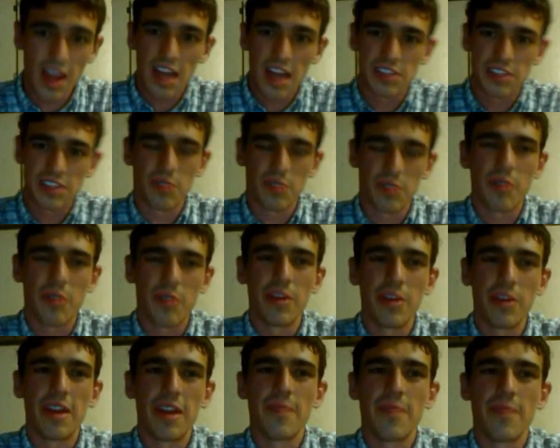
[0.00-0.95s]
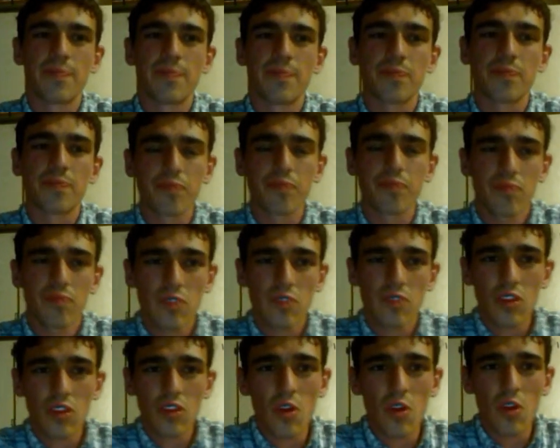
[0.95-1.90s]
And so what we
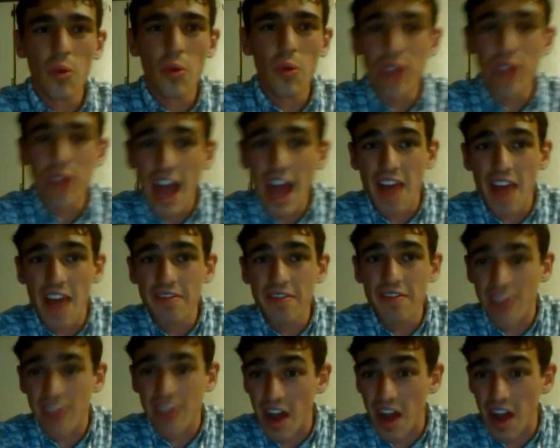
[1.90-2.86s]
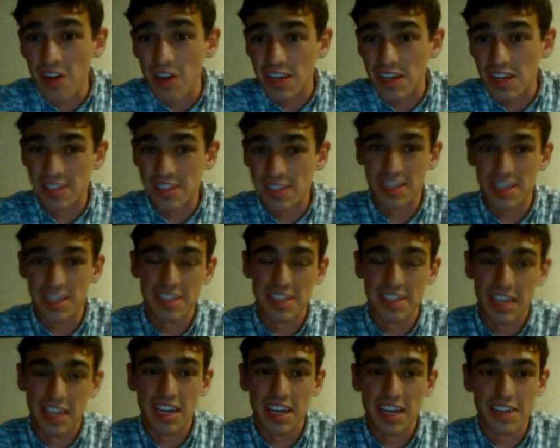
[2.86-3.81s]
have now is
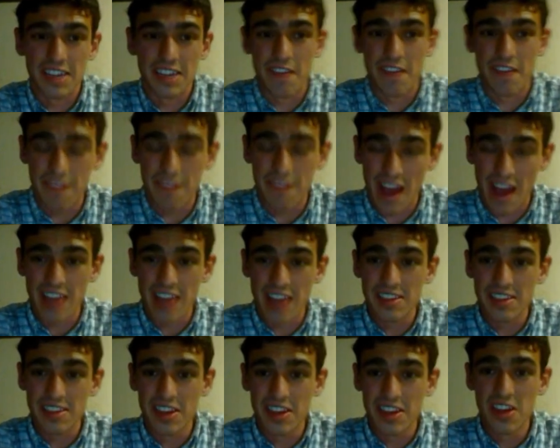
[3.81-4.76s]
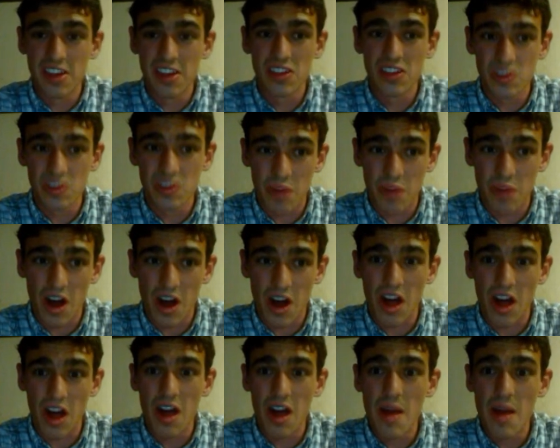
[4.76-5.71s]
a fast,
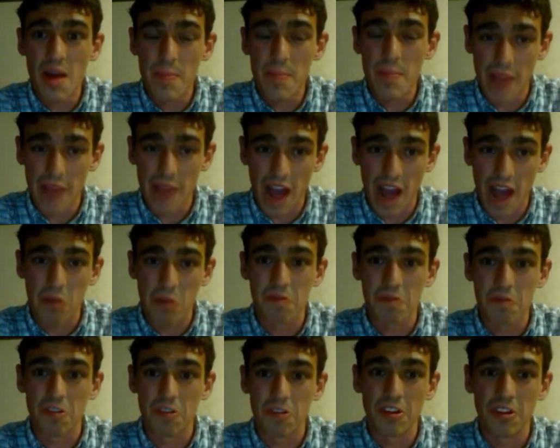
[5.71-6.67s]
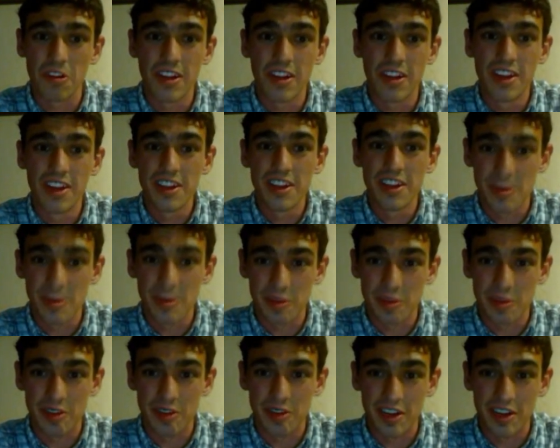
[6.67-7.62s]
small, powerful
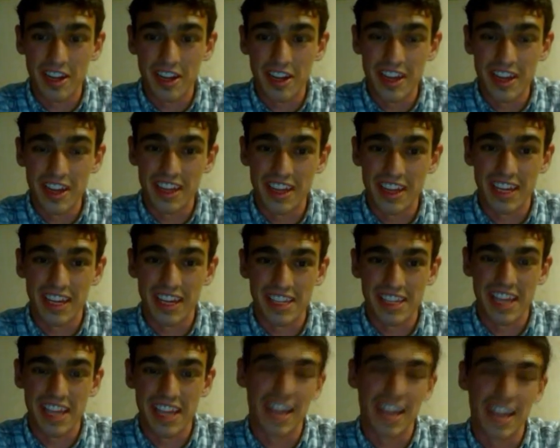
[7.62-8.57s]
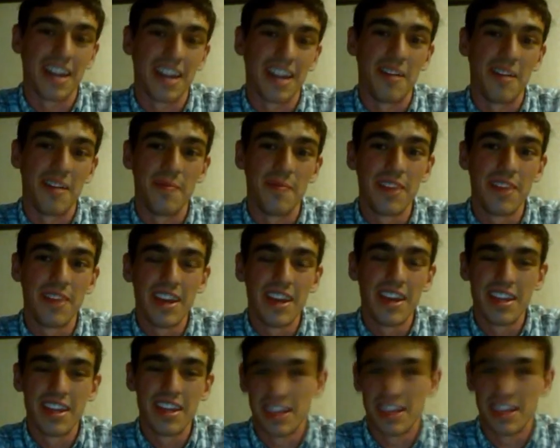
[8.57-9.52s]
computer that can take
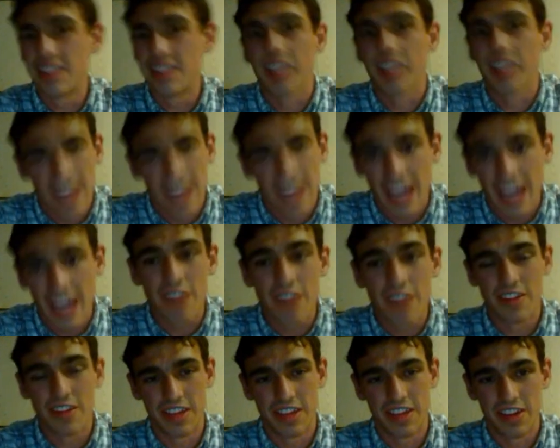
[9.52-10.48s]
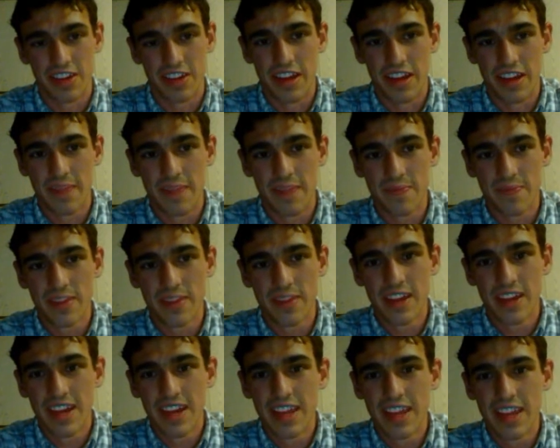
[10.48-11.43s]
that can run the internet,
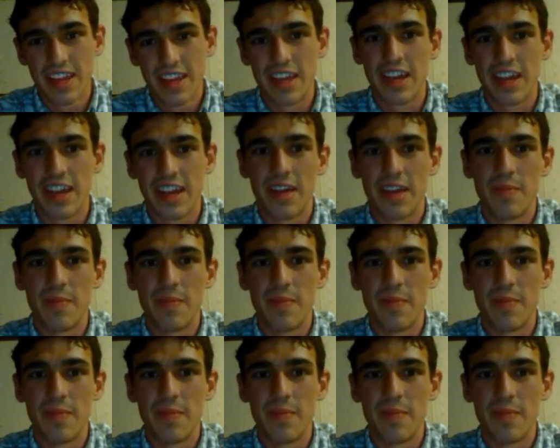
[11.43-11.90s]
that